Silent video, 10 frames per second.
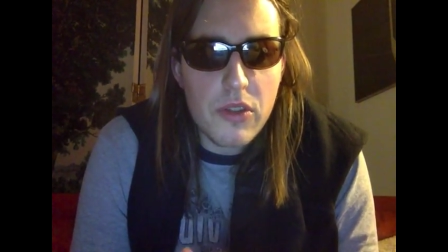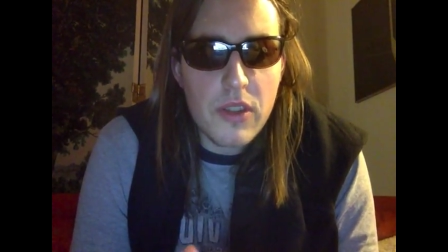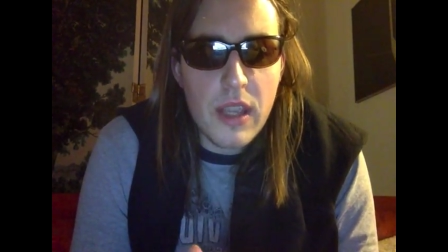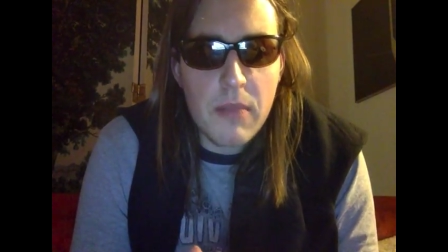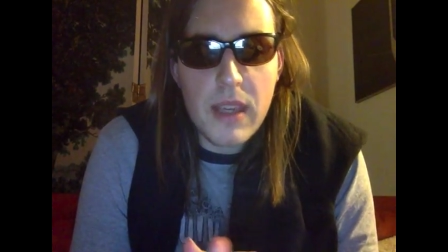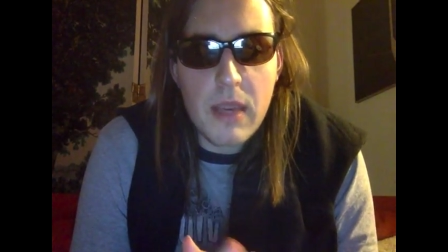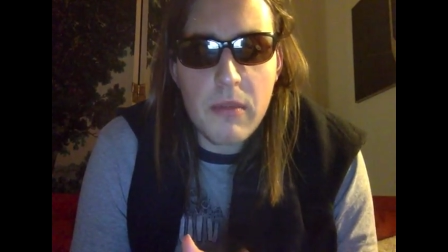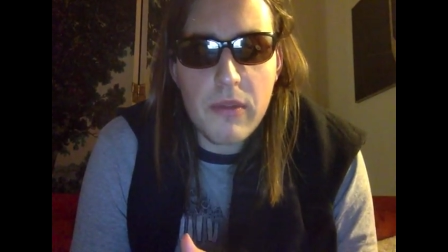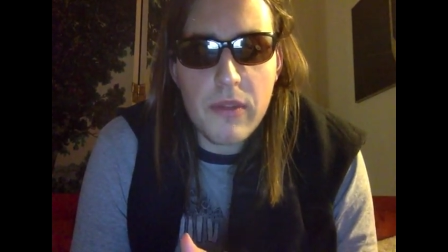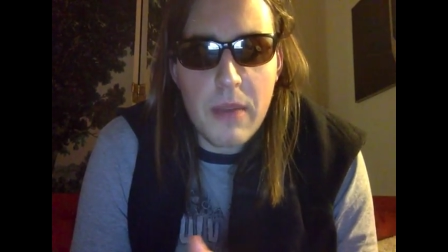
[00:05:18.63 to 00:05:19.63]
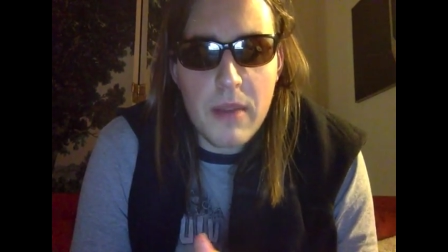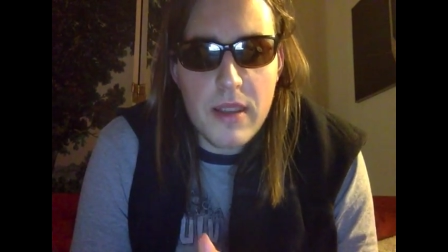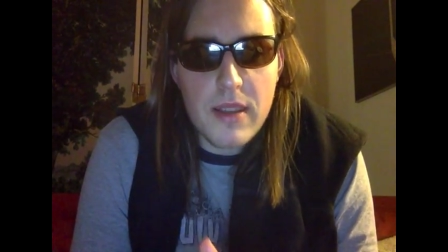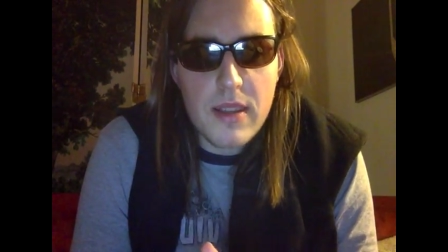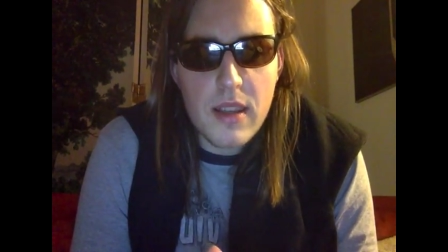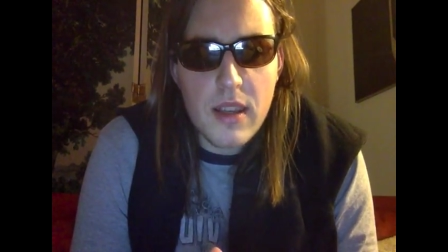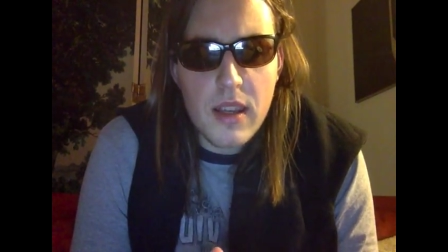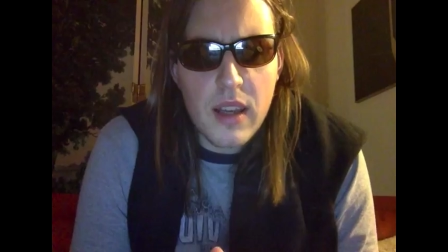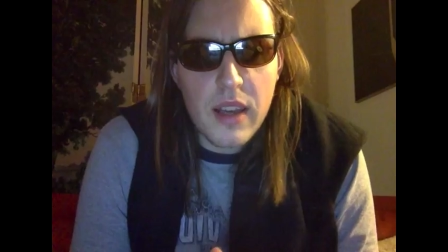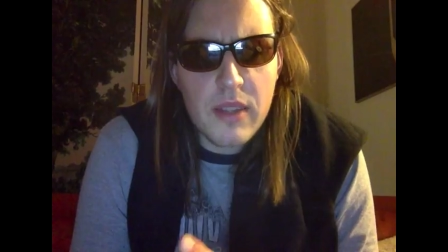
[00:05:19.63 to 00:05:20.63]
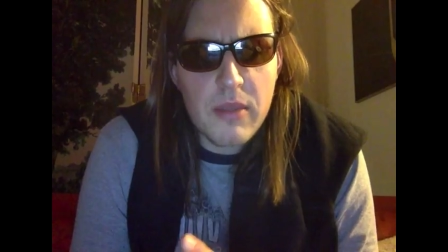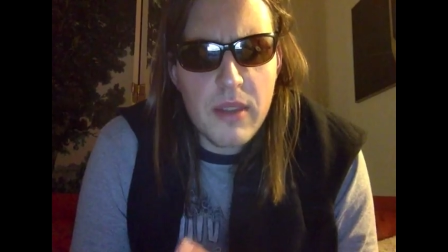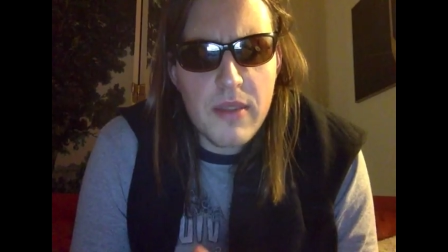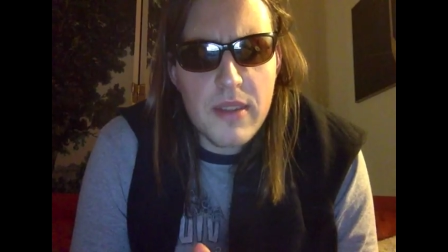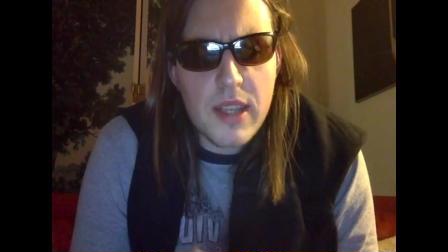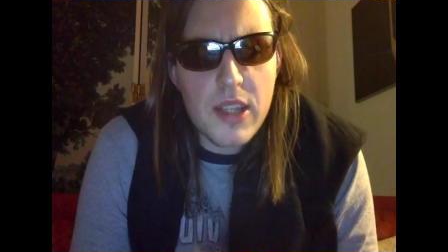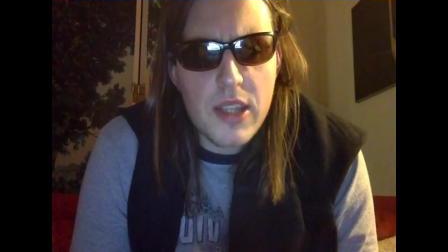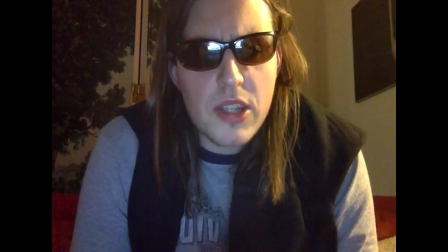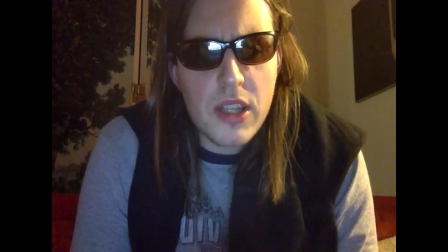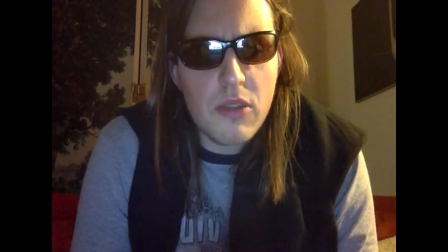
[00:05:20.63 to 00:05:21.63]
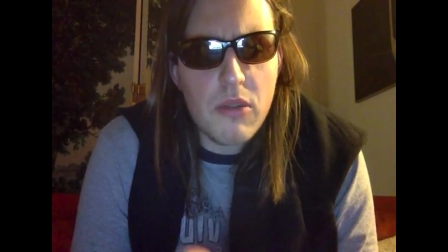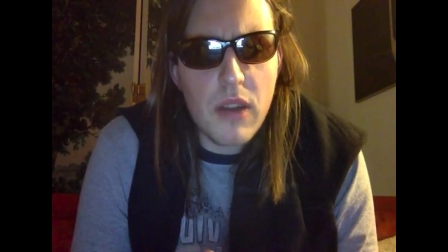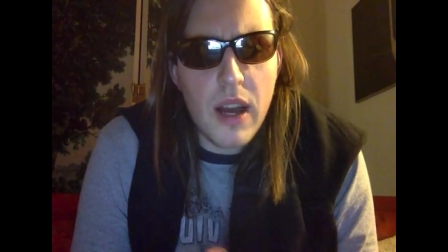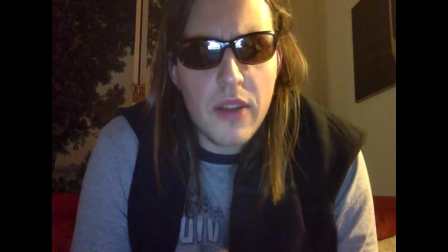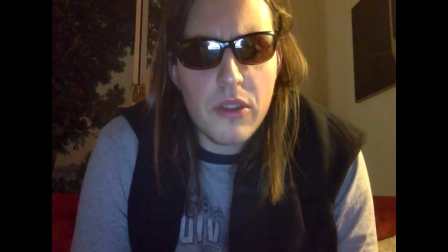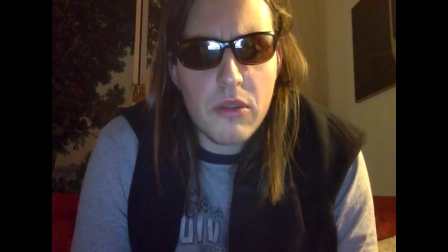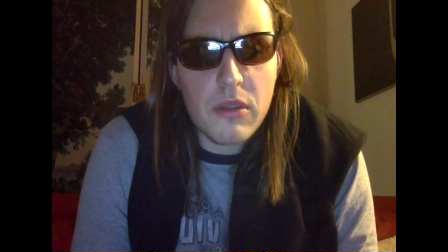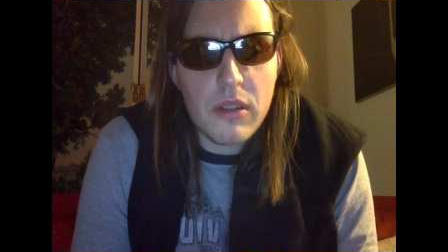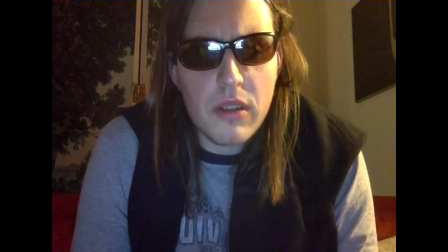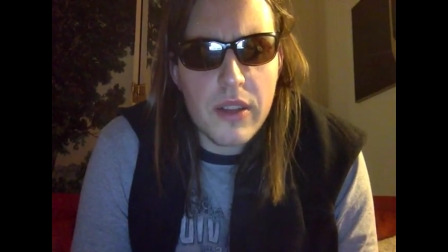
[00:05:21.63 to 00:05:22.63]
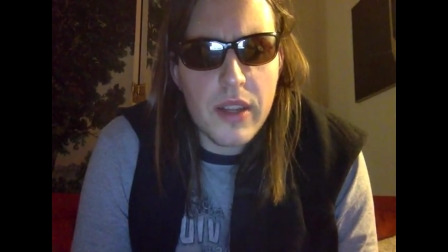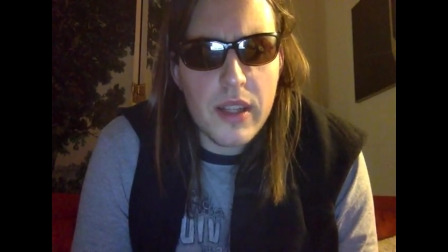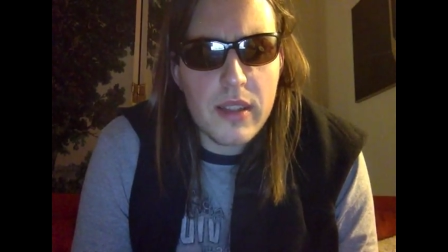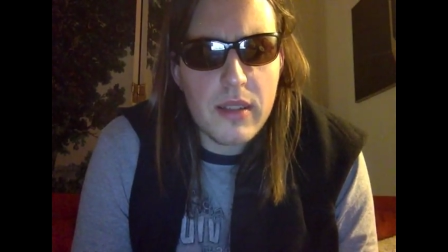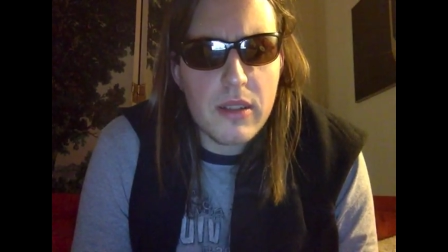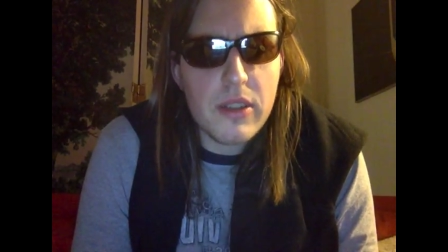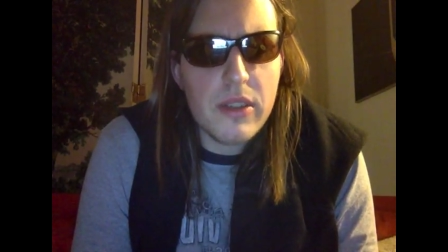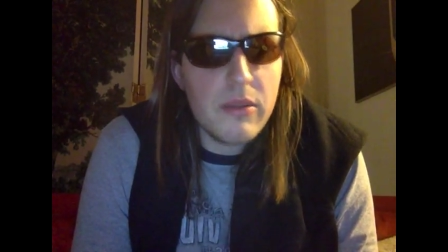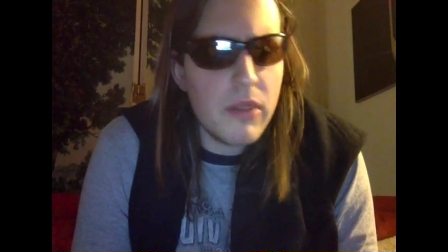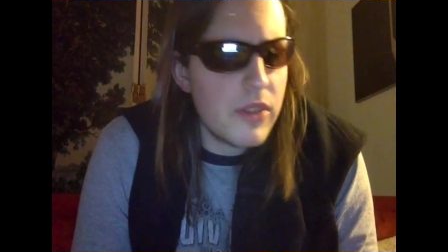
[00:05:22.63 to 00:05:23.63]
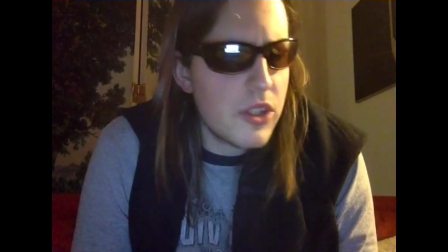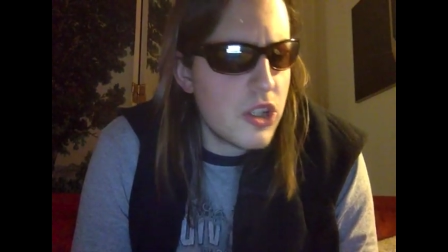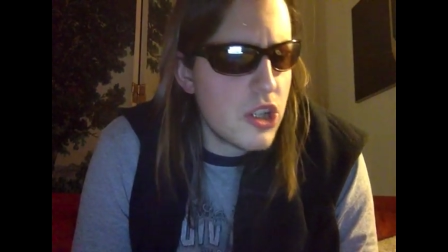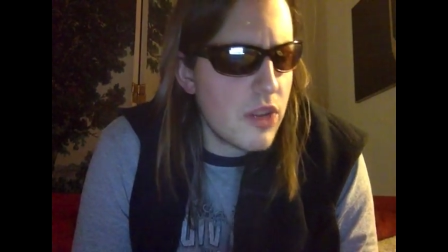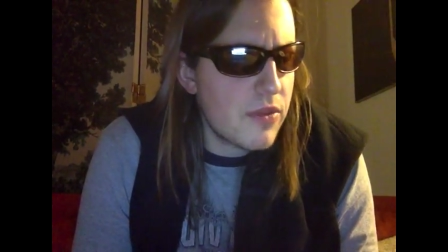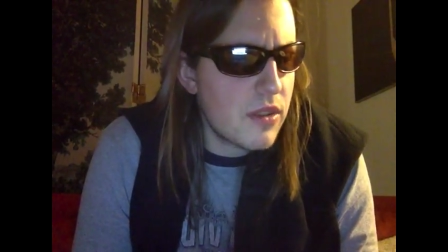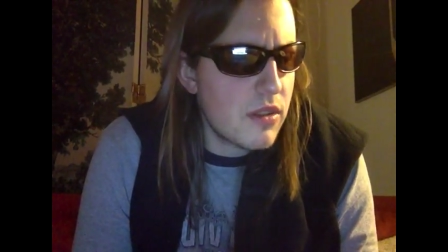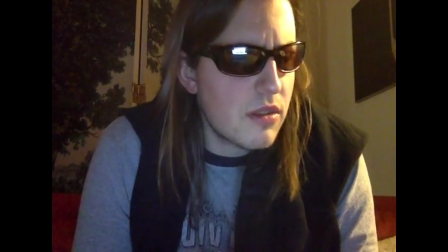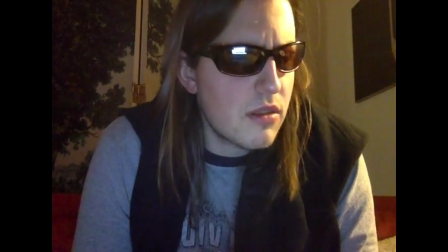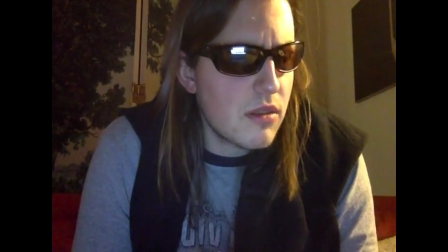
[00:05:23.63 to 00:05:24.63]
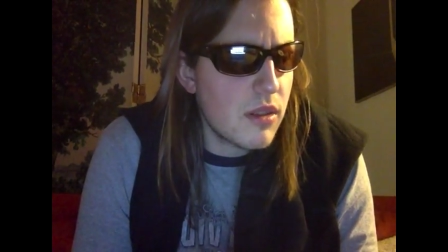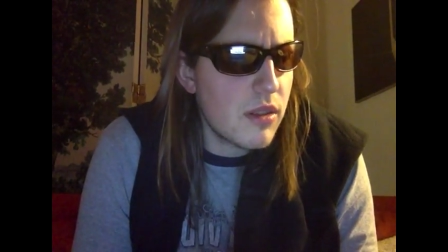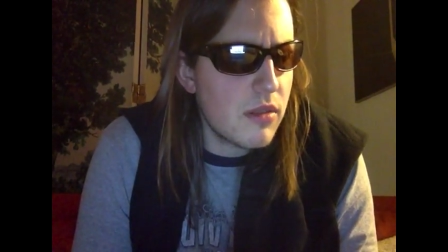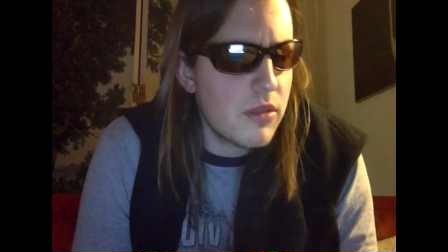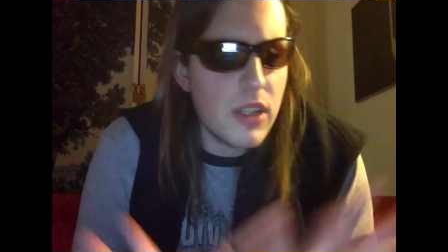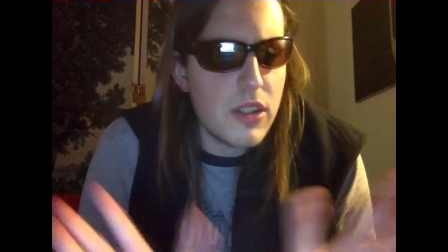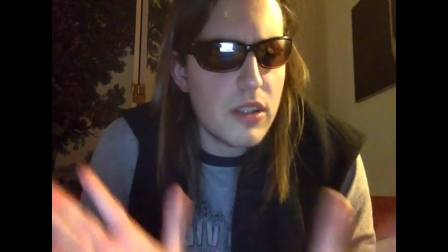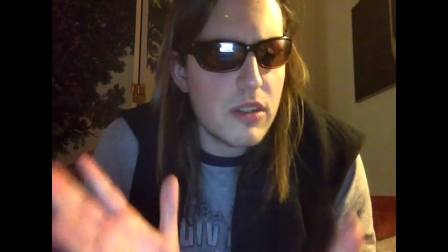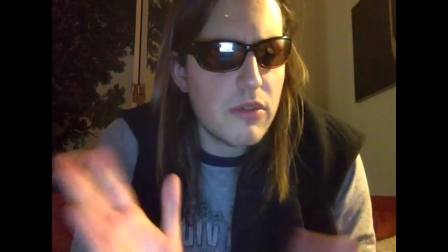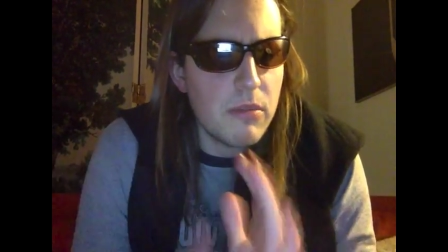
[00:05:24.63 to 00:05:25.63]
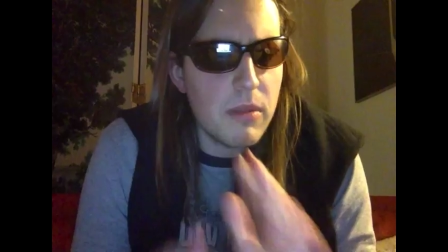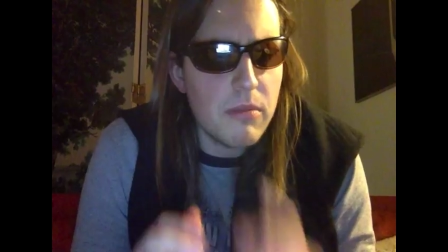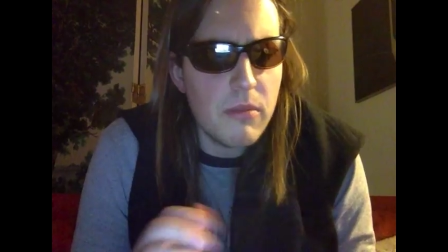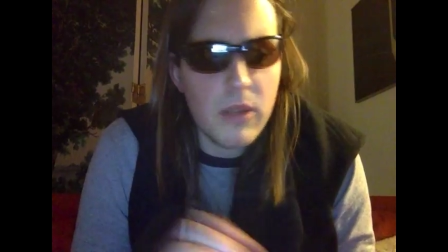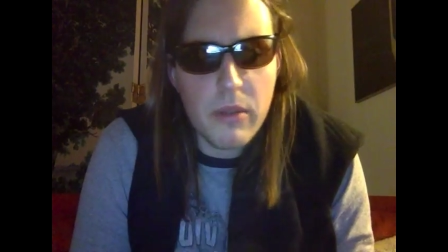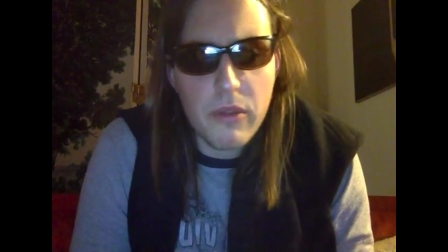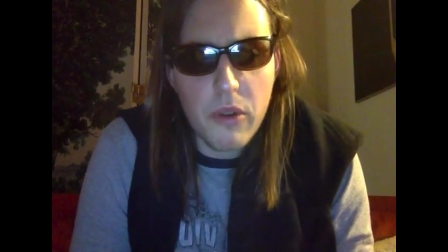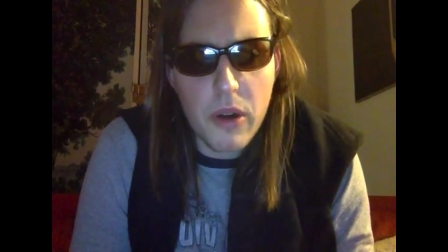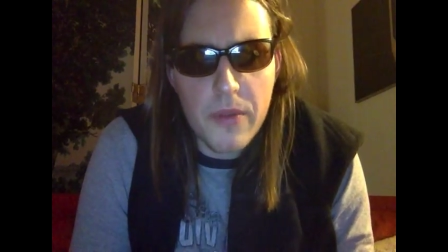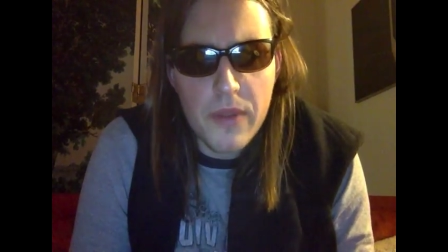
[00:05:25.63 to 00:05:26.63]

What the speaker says: name became famous. I think we even see a Shingo Ando, that one of the chefs and the judges from way before.